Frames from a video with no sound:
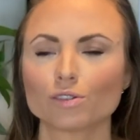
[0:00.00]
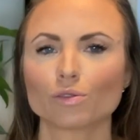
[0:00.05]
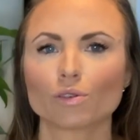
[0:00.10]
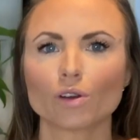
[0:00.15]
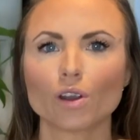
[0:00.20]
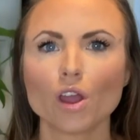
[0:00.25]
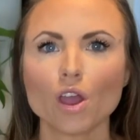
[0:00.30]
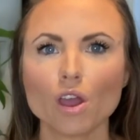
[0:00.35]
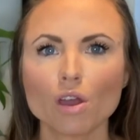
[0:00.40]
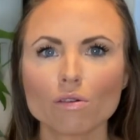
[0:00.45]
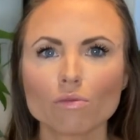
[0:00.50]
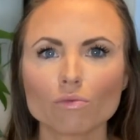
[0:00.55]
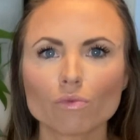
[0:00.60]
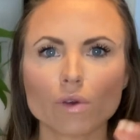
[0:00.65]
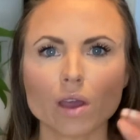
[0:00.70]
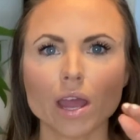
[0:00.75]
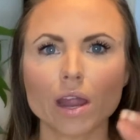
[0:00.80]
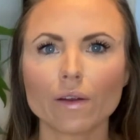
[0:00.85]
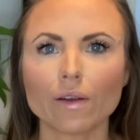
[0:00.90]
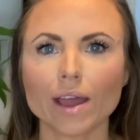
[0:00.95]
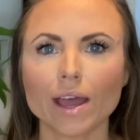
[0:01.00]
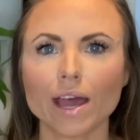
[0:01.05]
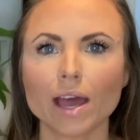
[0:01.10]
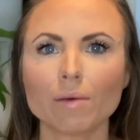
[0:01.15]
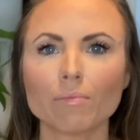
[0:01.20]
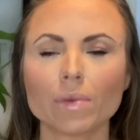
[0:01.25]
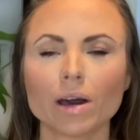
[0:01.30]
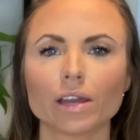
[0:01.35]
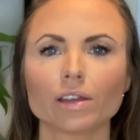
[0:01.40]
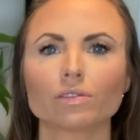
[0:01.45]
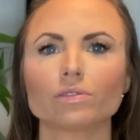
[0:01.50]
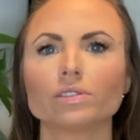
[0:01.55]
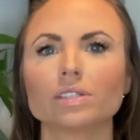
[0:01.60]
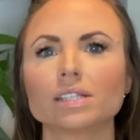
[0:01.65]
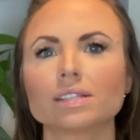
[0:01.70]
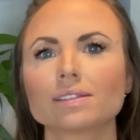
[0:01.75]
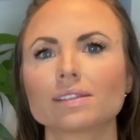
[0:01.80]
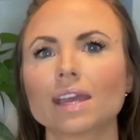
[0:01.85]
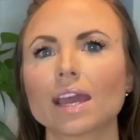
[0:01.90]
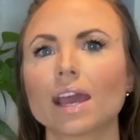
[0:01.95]
or where am I on
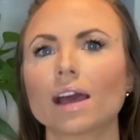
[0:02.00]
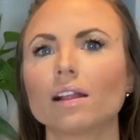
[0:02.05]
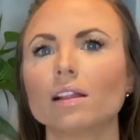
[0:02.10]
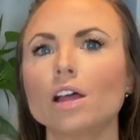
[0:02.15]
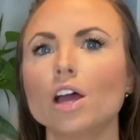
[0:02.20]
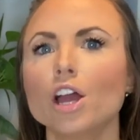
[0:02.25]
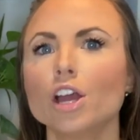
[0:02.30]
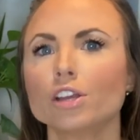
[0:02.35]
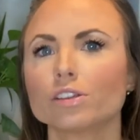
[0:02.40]
this scale?